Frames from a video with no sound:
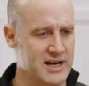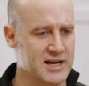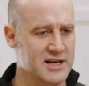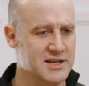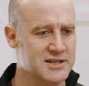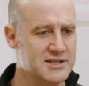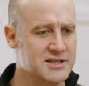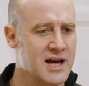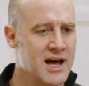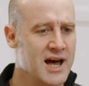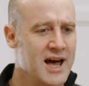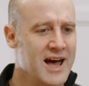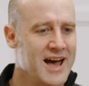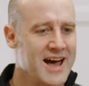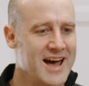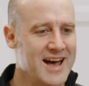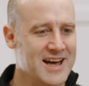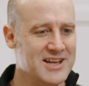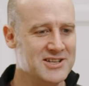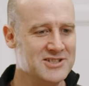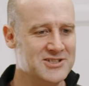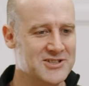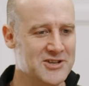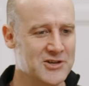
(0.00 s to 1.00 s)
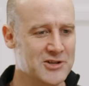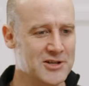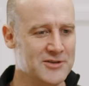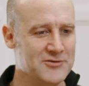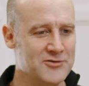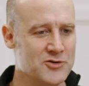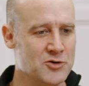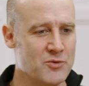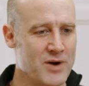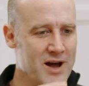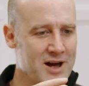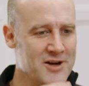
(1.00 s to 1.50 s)
it until
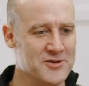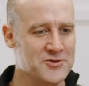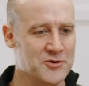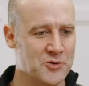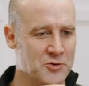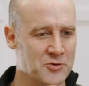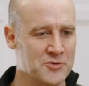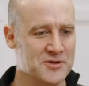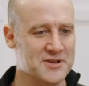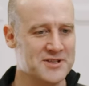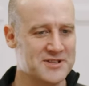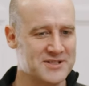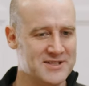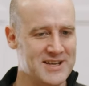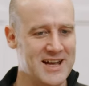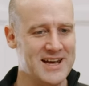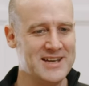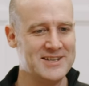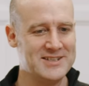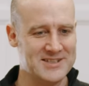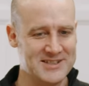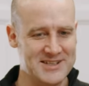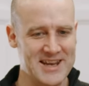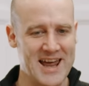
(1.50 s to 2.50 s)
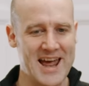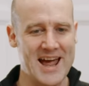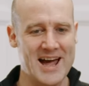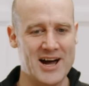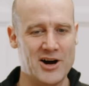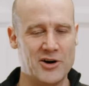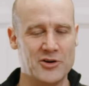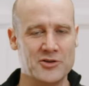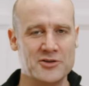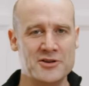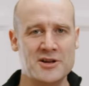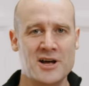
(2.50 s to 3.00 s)
if you round all the states
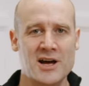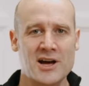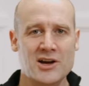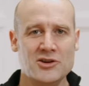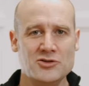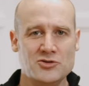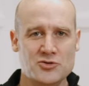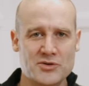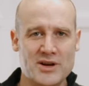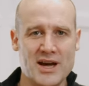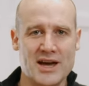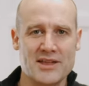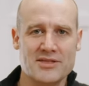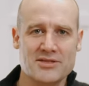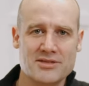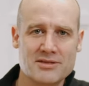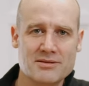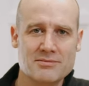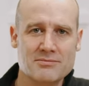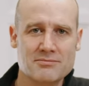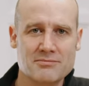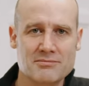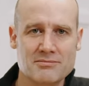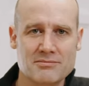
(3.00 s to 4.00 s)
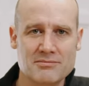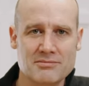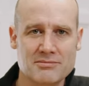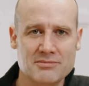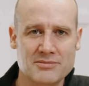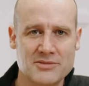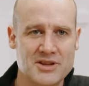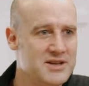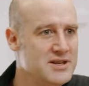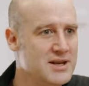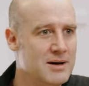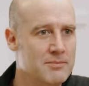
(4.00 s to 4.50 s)
down, you get
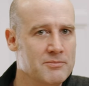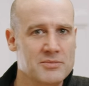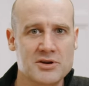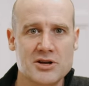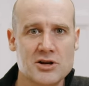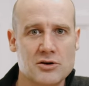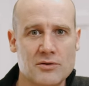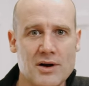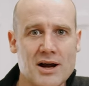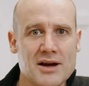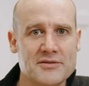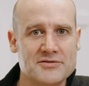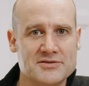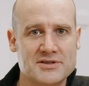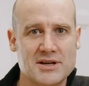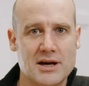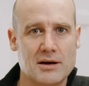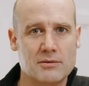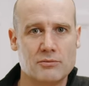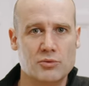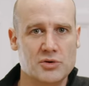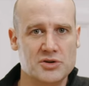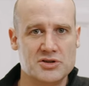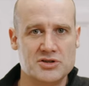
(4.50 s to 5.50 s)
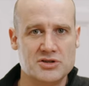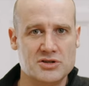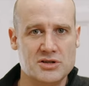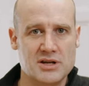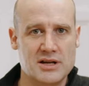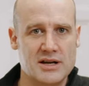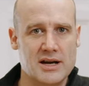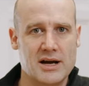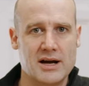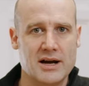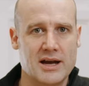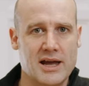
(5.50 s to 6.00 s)
the number you're after, which
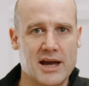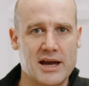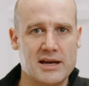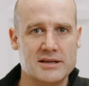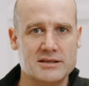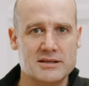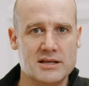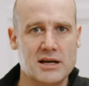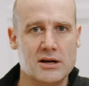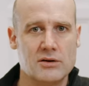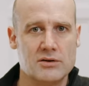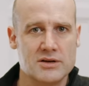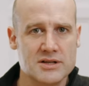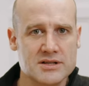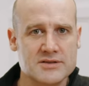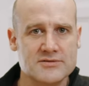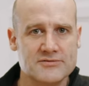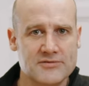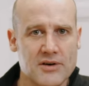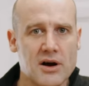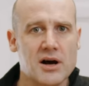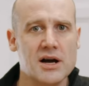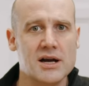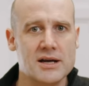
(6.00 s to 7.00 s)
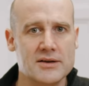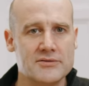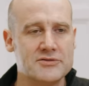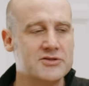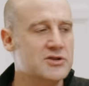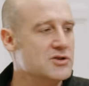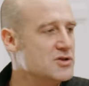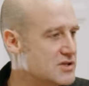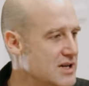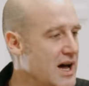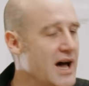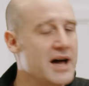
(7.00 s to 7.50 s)
in our case here is 5.
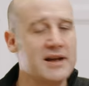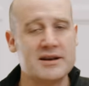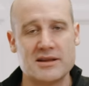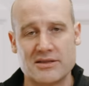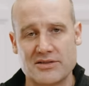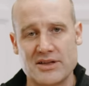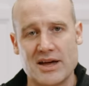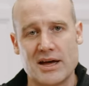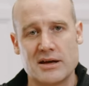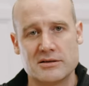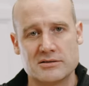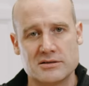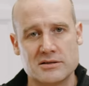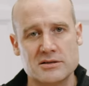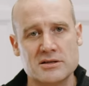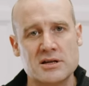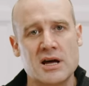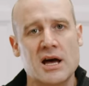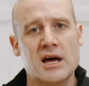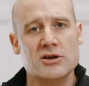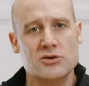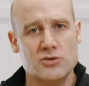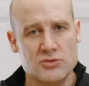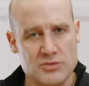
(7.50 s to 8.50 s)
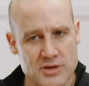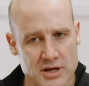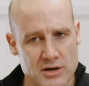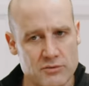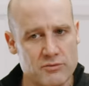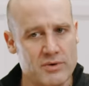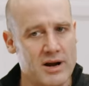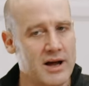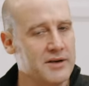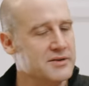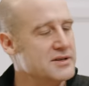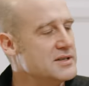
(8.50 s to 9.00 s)
So you start at 1,000, you
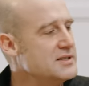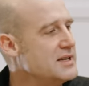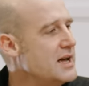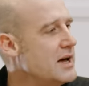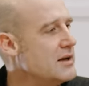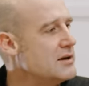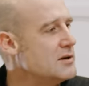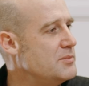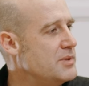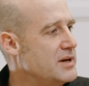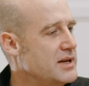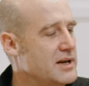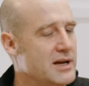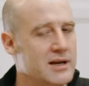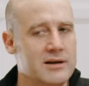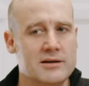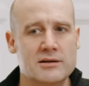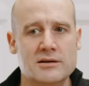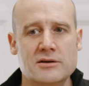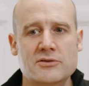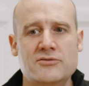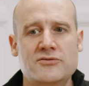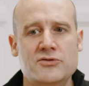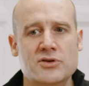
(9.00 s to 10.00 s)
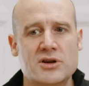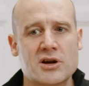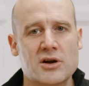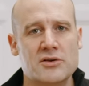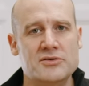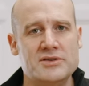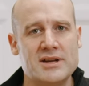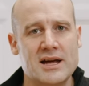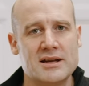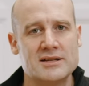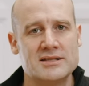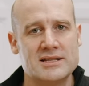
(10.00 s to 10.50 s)
then round it down a bit. And if you go
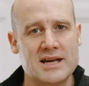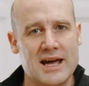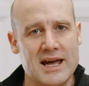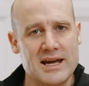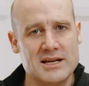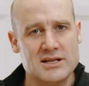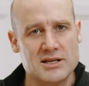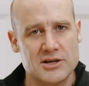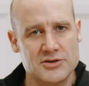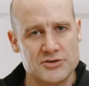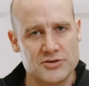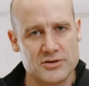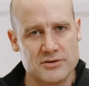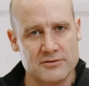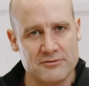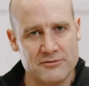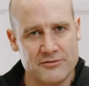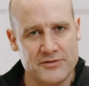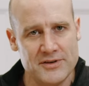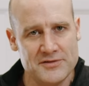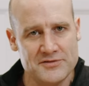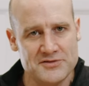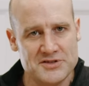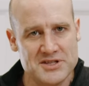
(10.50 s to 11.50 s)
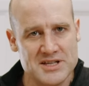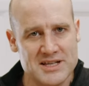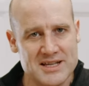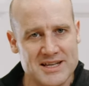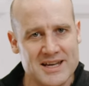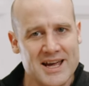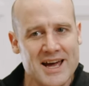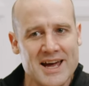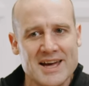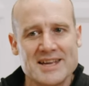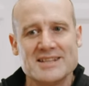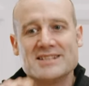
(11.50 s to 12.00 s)
down to
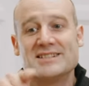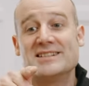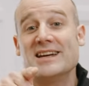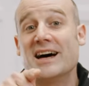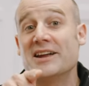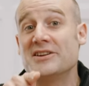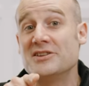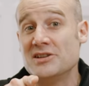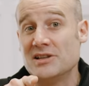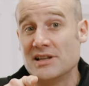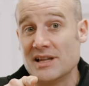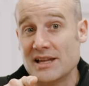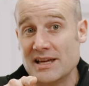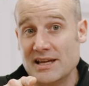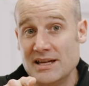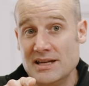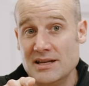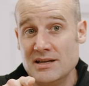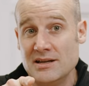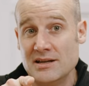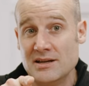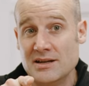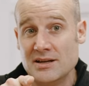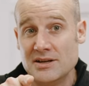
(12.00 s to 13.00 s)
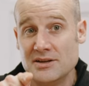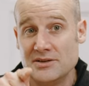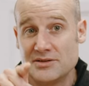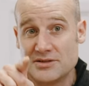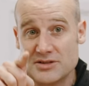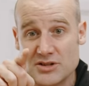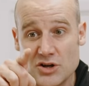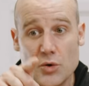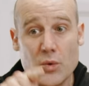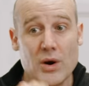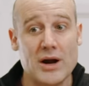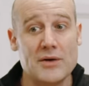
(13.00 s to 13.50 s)
850, suddenly
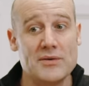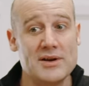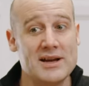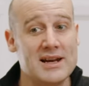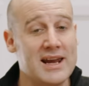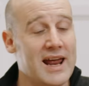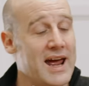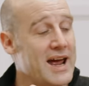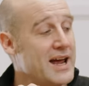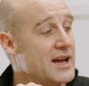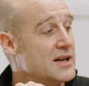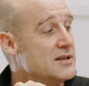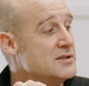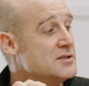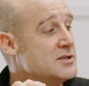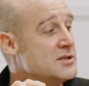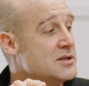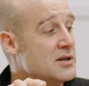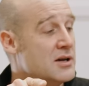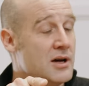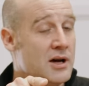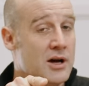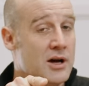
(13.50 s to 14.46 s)
Squaryland